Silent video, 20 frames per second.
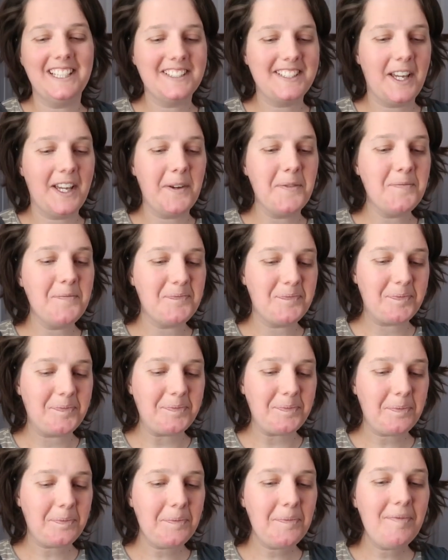So
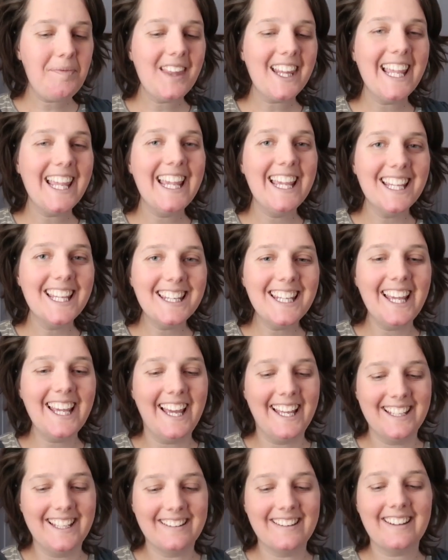in the
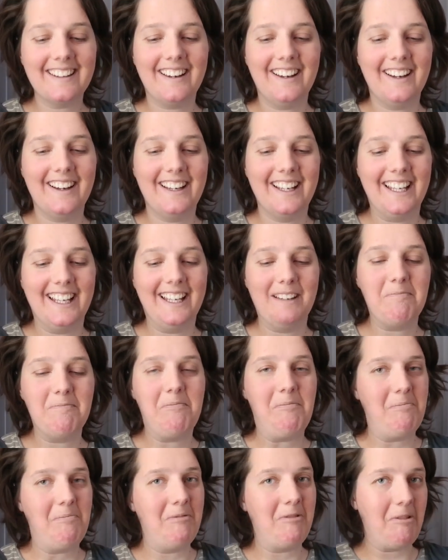end I
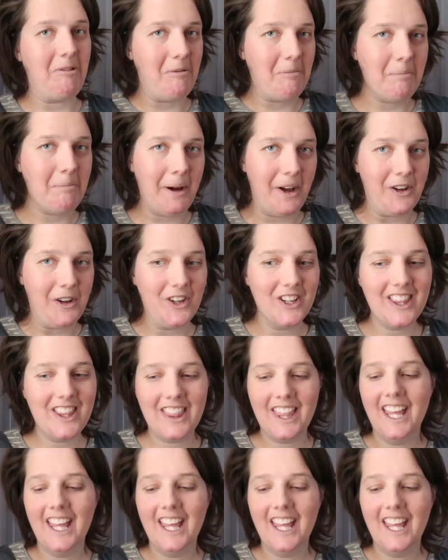brought both.